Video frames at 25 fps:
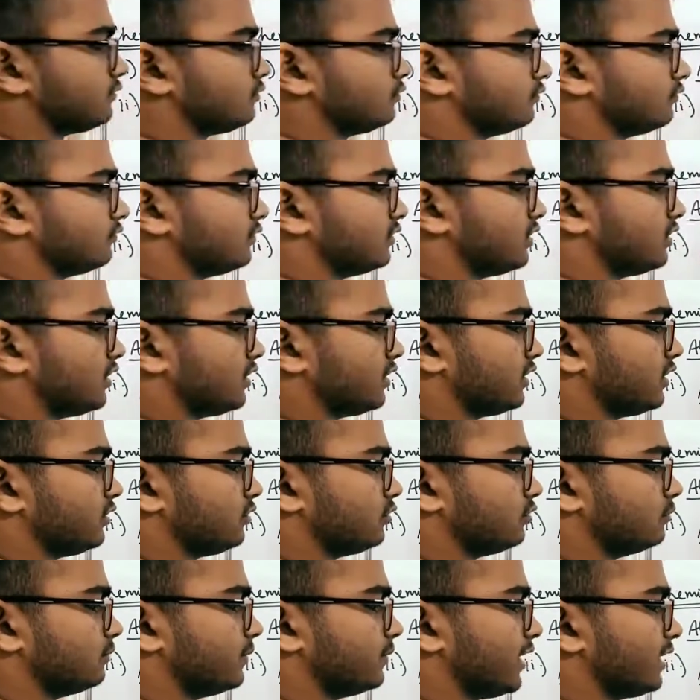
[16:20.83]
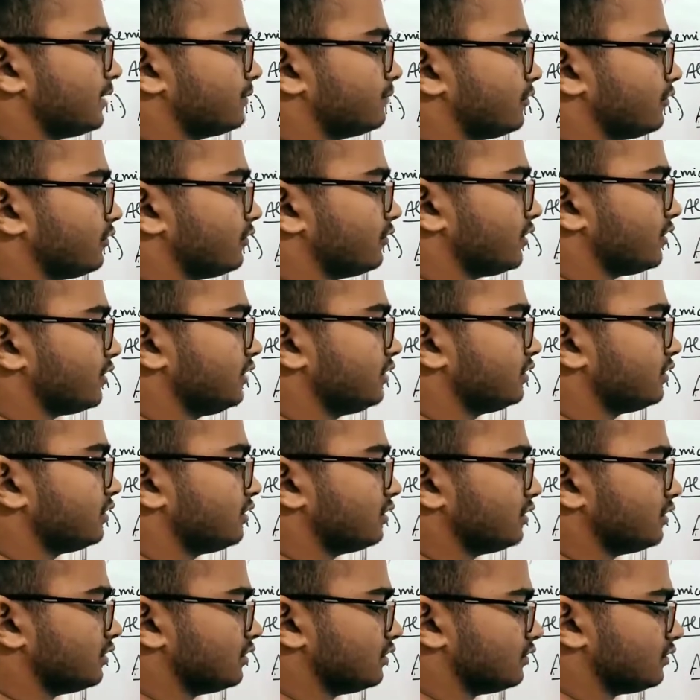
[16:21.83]
two will again do back bonding,
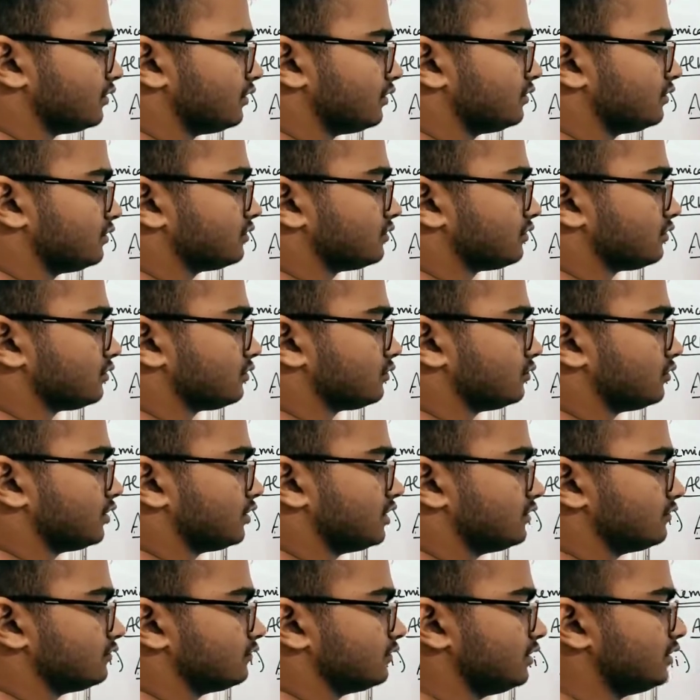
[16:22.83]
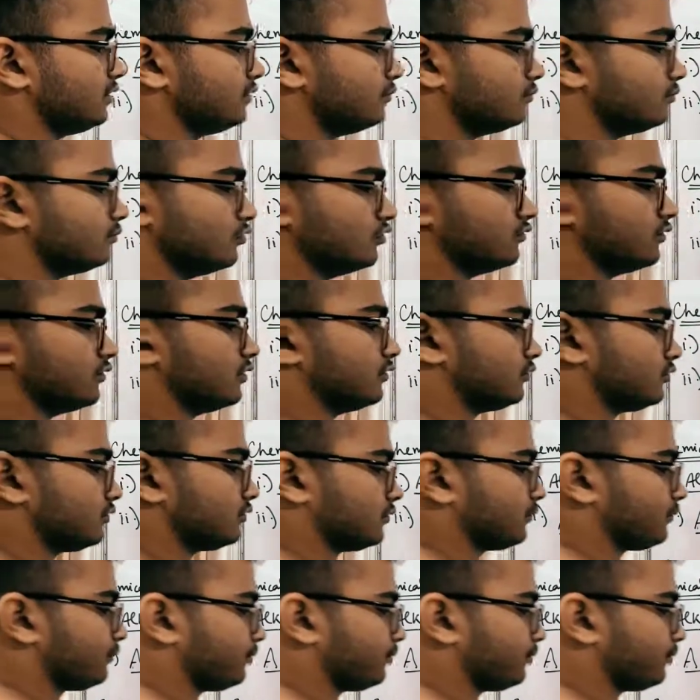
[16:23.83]
this chlorine will move out.